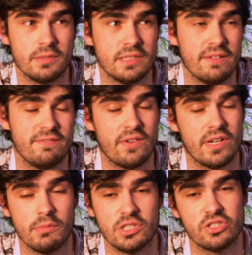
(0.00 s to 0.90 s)
and that
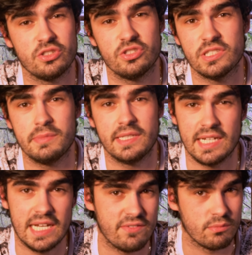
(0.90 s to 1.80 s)
very much could just be an
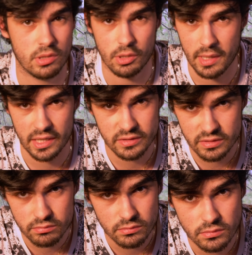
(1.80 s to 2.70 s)
11 Pro Max.